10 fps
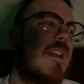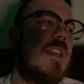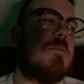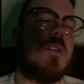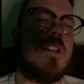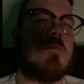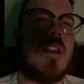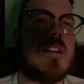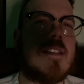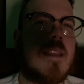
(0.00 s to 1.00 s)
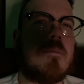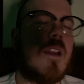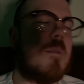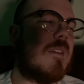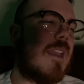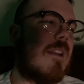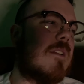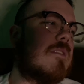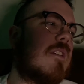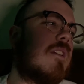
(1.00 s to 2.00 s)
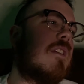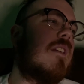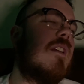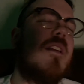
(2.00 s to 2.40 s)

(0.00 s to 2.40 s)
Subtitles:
He's playing the same type of character.